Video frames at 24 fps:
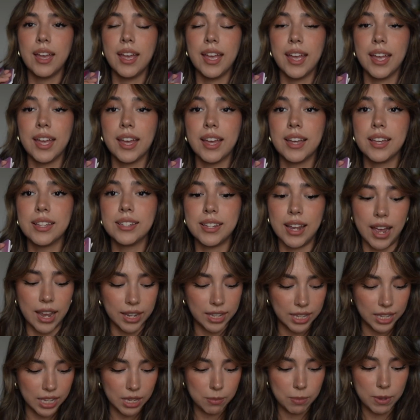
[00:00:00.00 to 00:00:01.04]
and I
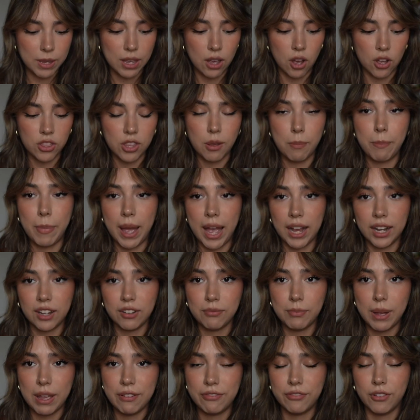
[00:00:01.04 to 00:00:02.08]
keep it on the back of
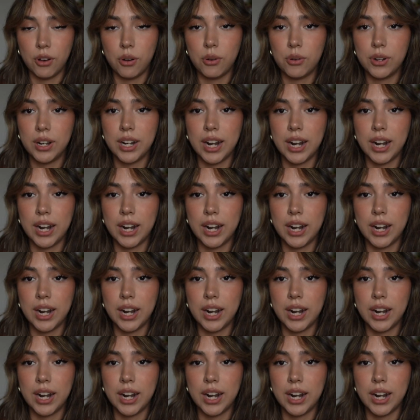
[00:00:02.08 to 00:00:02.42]
my phone,